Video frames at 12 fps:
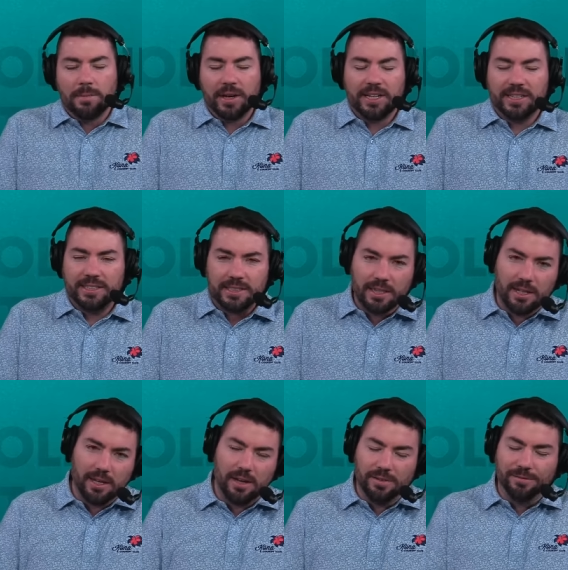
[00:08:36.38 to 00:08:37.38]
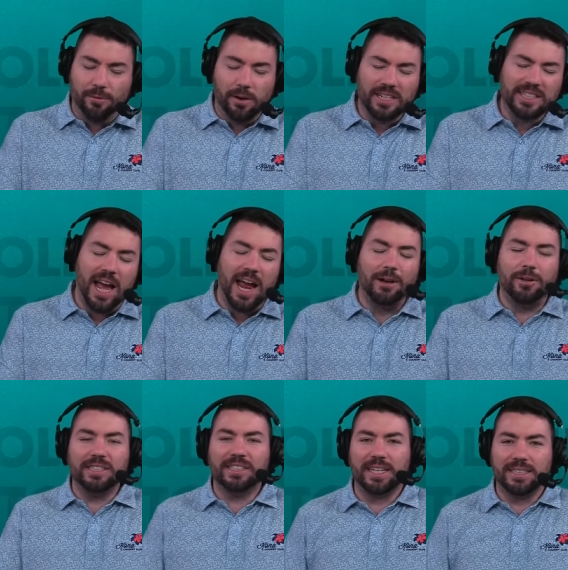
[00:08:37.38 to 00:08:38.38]
because unfortunately, I don't
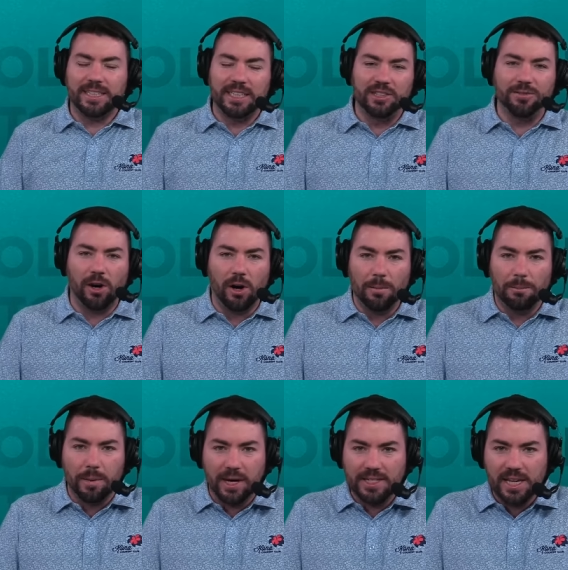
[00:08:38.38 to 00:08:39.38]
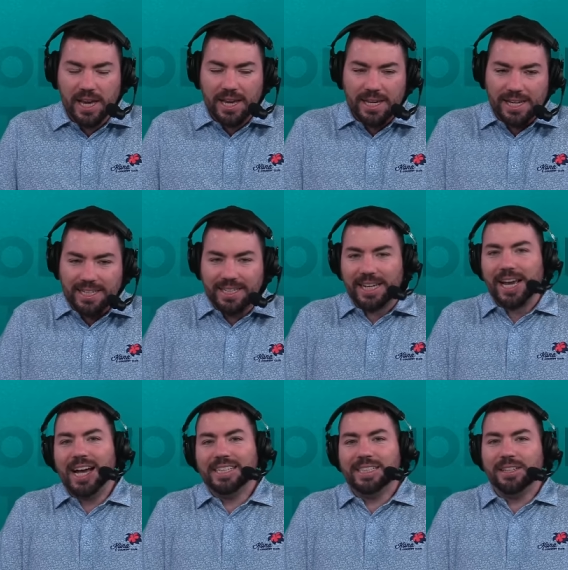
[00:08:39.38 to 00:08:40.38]
want to say it's his fault, but he the
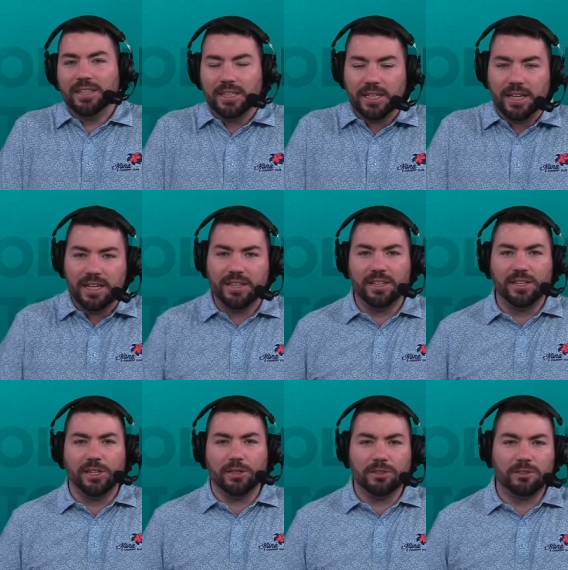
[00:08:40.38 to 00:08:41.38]
guy's in the in the news